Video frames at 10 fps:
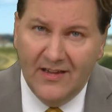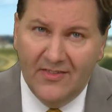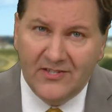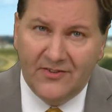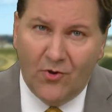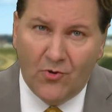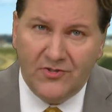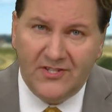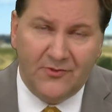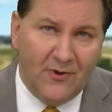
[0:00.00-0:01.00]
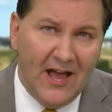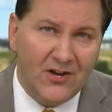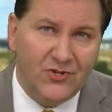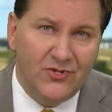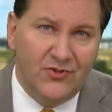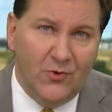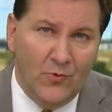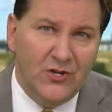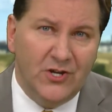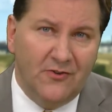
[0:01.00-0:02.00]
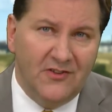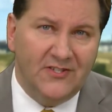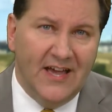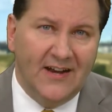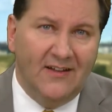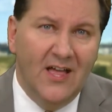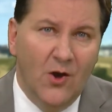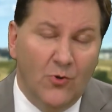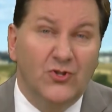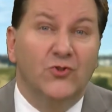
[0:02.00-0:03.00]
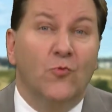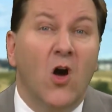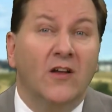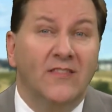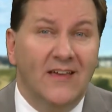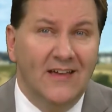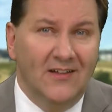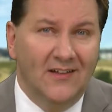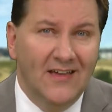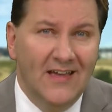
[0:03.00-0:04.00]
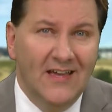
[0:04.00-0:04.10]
This, of course, is in reaction to the We Charity scandal, which has rocked the Hill.